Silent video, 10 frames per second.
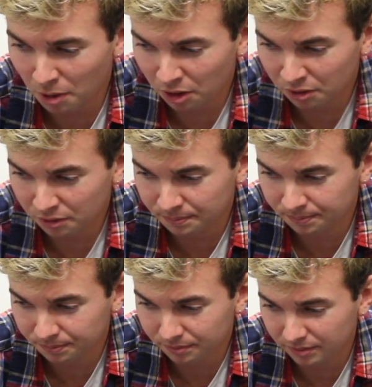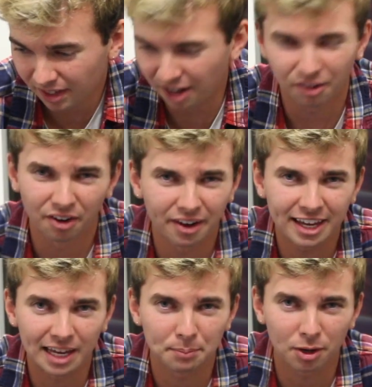model? I don't know. I
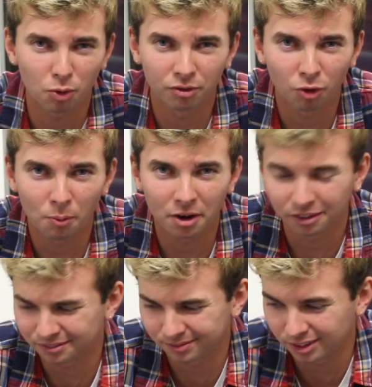can't pick one role model.